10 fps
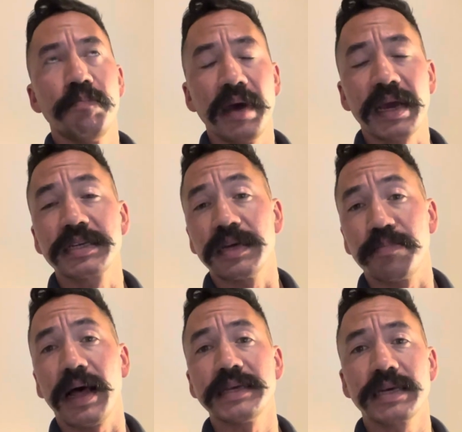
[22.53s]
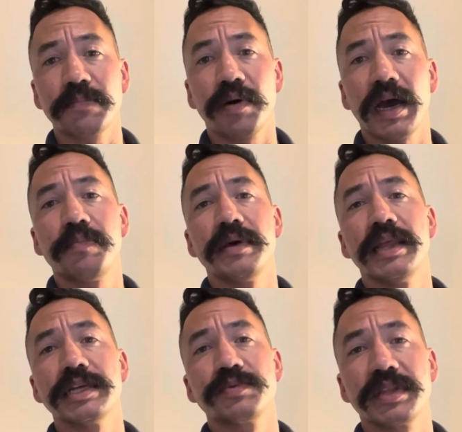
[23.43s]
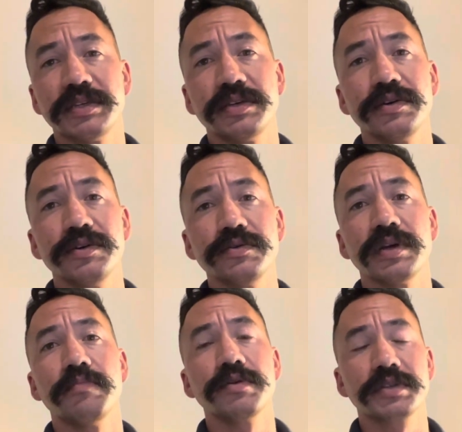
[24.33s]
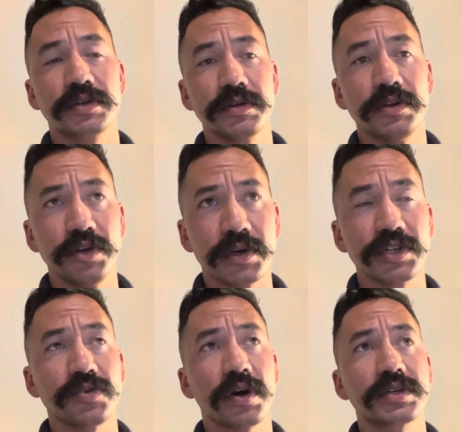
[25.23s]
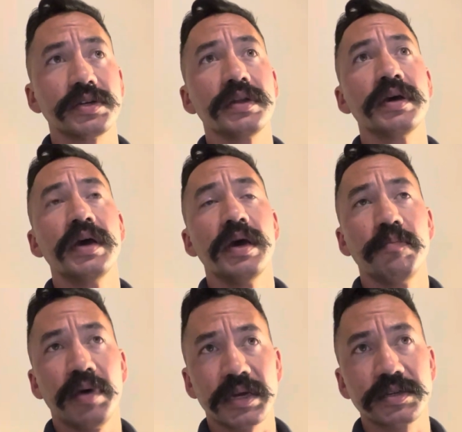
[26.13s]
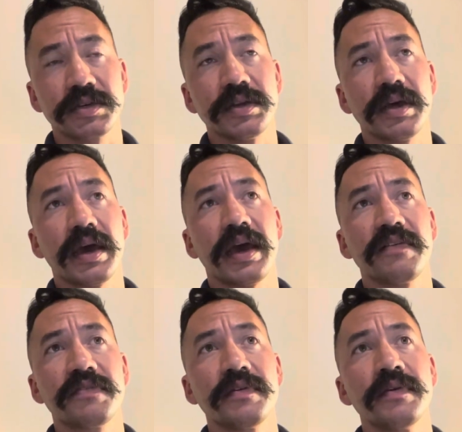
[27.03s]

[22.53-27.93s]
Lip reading: PEX is a plastic pipe, and that's what they still use on most new construction. PEX is good to have.